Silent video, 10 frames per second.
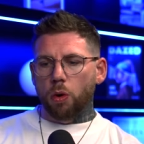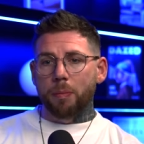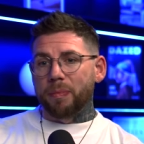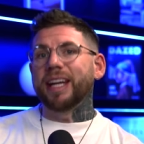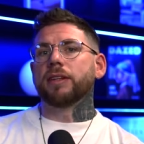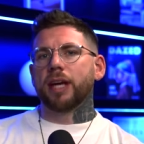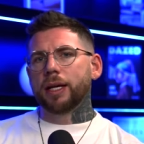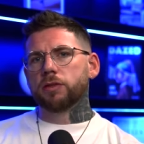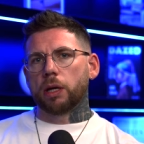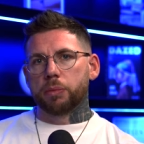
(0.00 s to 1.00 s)
What
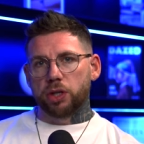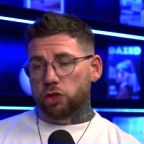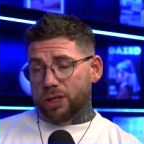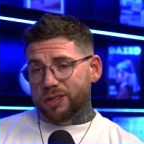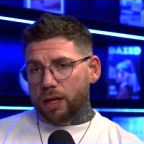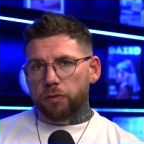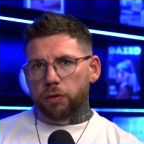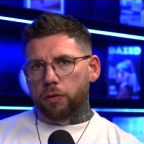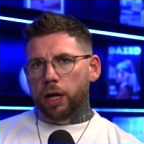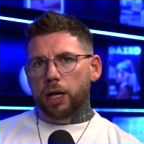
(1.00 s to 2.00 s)
maintains that position is
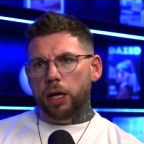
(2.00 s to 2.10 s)
different, right?